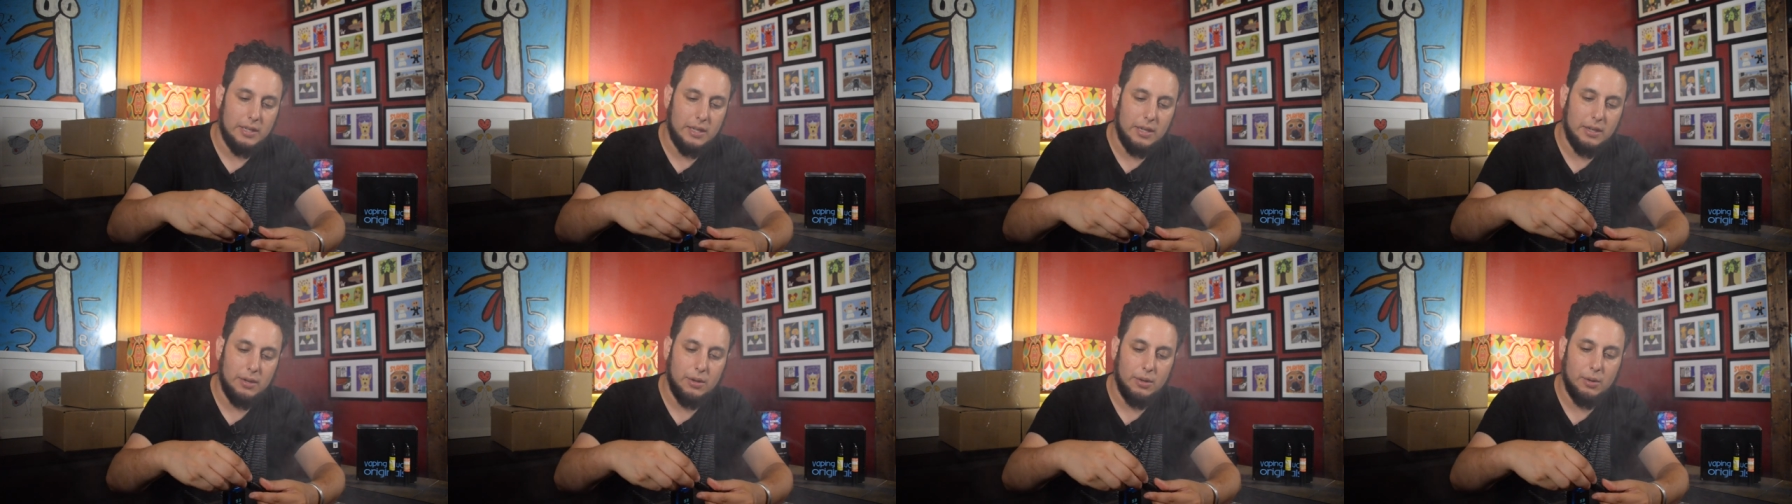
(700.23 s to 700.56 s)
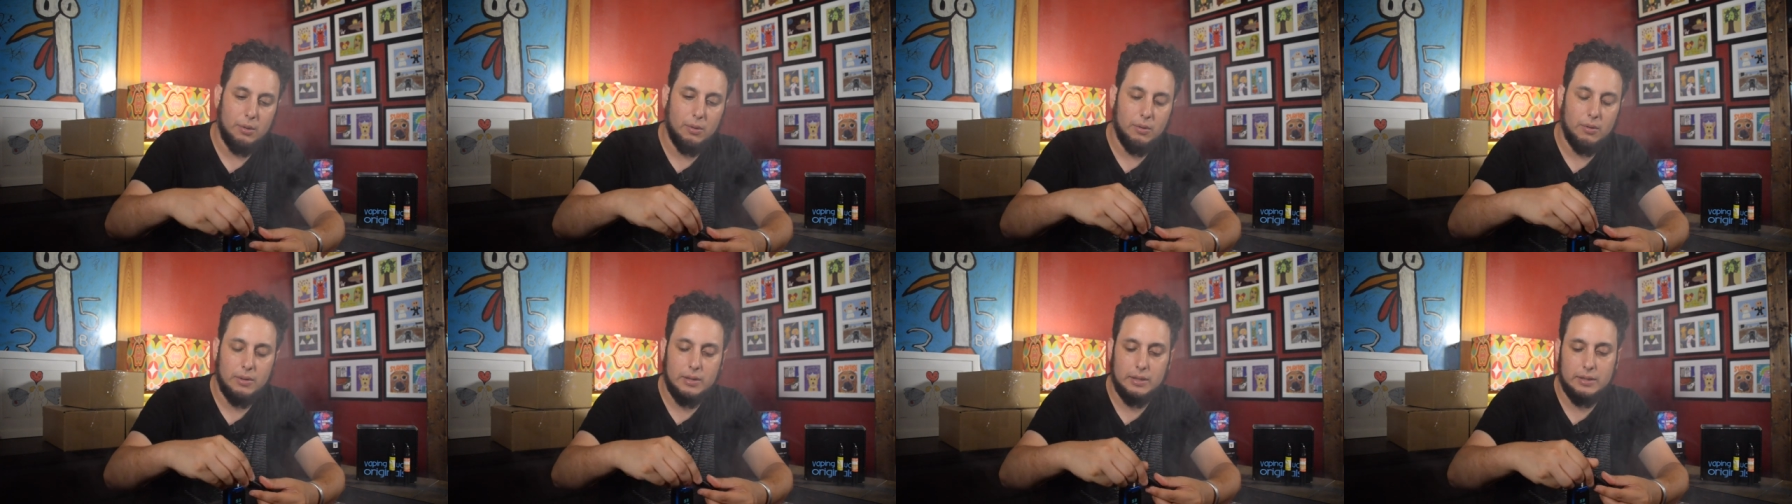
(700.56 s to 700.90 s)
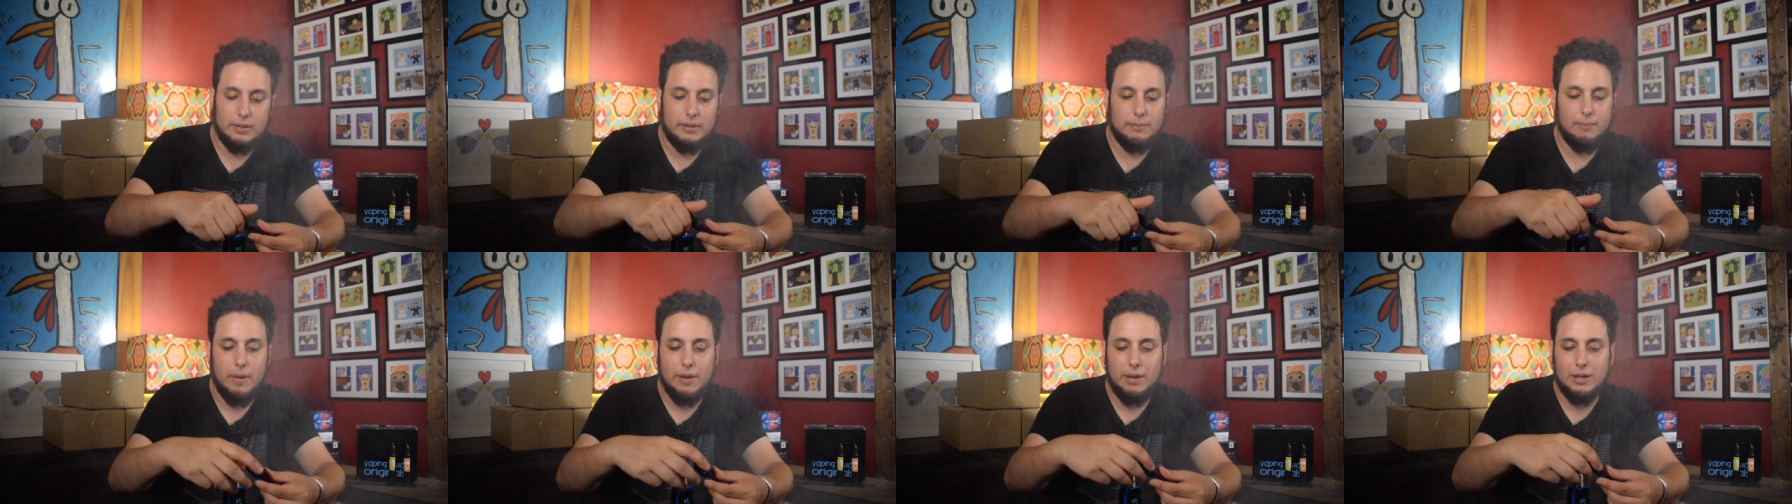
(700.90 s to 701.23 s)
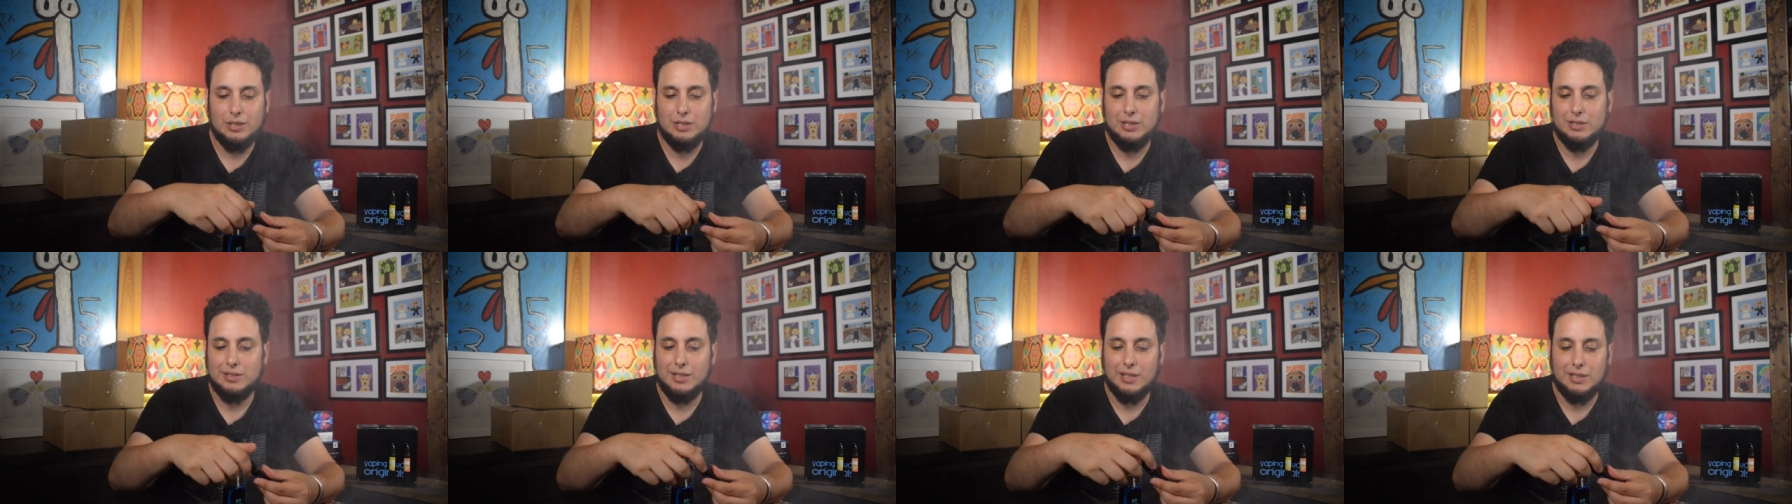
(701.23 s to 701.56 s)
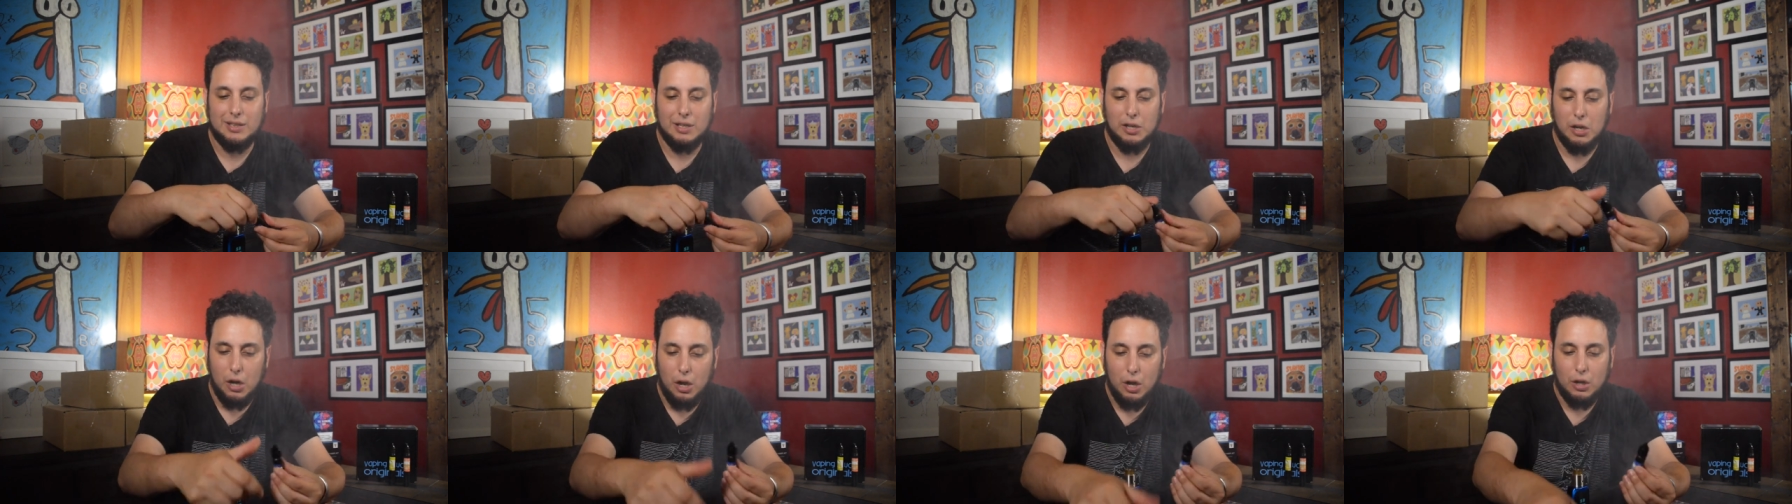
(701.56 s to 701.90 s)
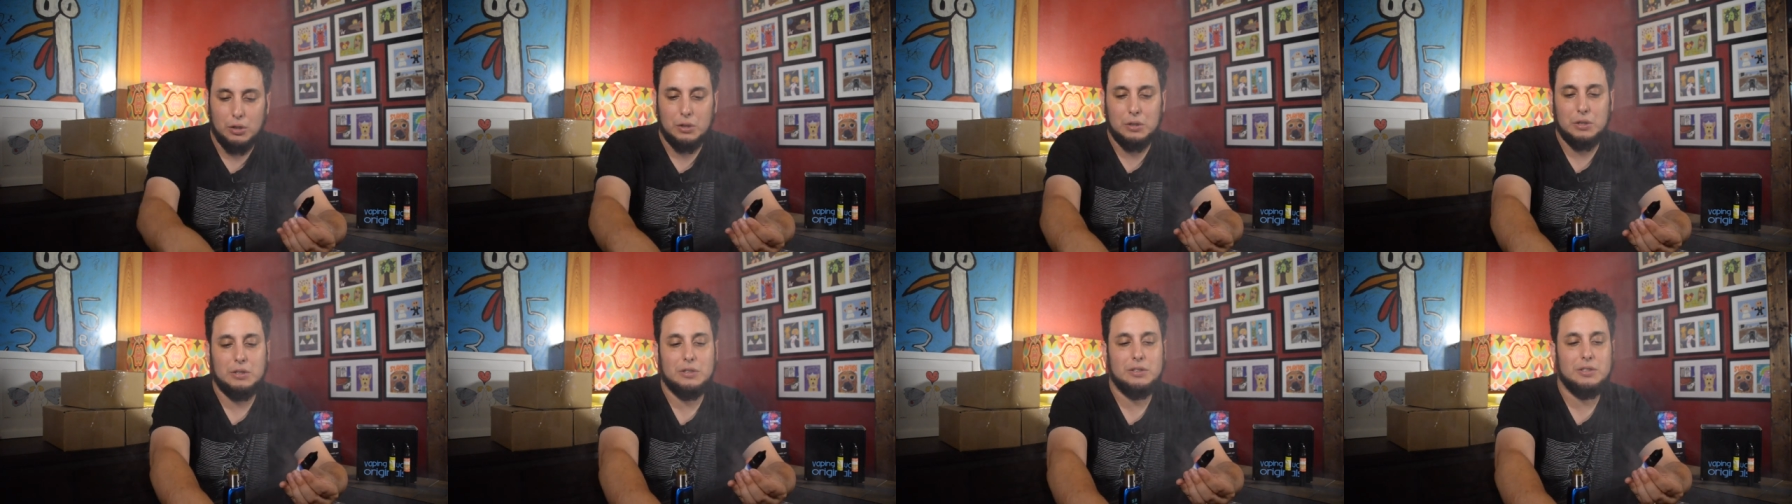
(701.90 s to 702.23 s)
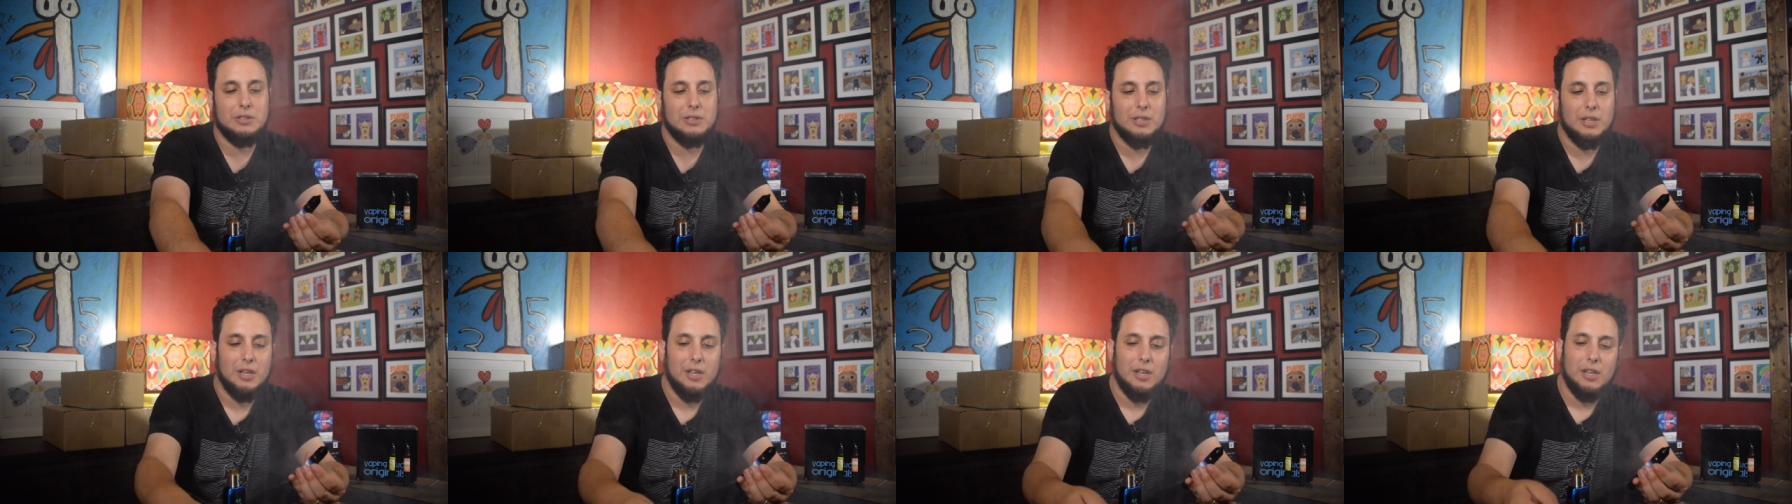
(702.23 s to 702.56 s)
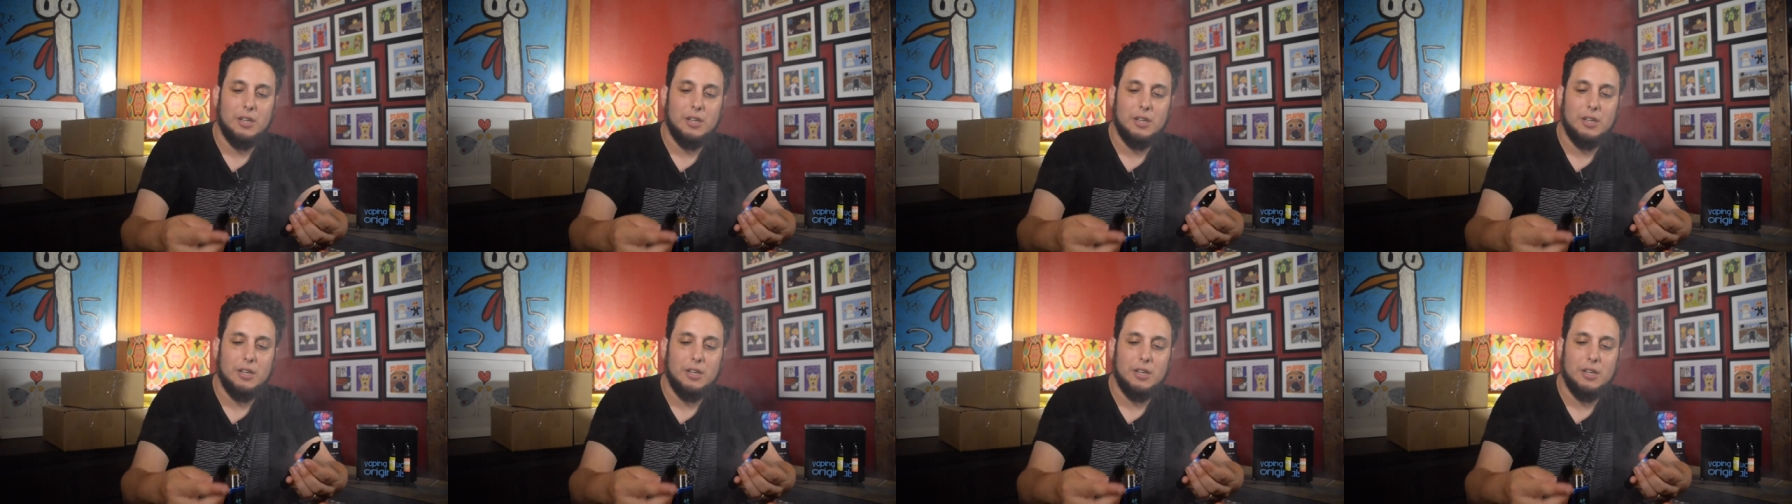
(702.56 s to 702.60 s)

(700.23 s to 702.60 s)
I don't know. Maybe it's just like the colors.